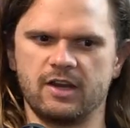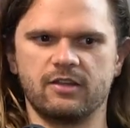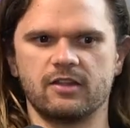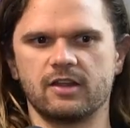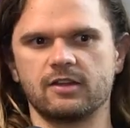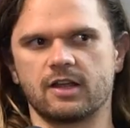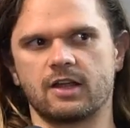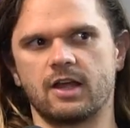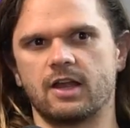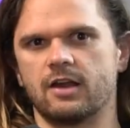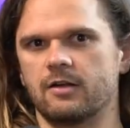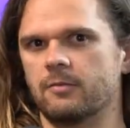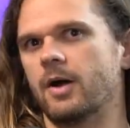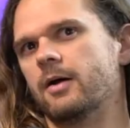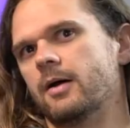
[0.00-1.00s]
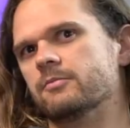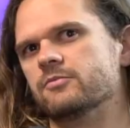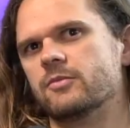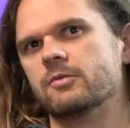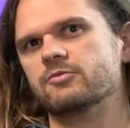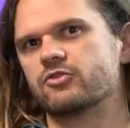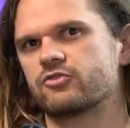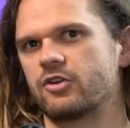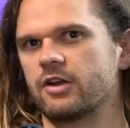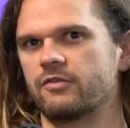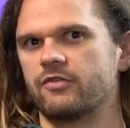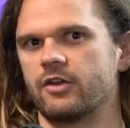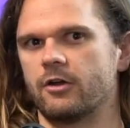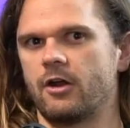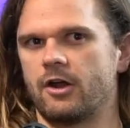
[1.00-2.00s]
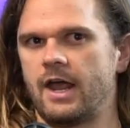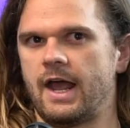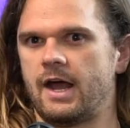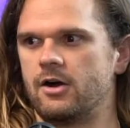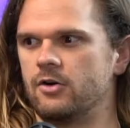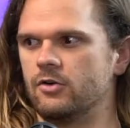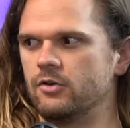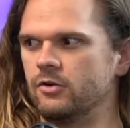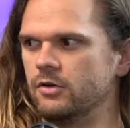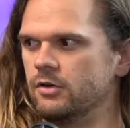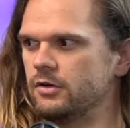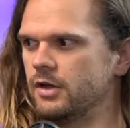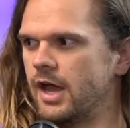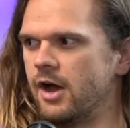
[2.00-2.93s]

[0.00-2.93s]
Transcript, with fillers: Anything that kind of, I'm just trying to figure out how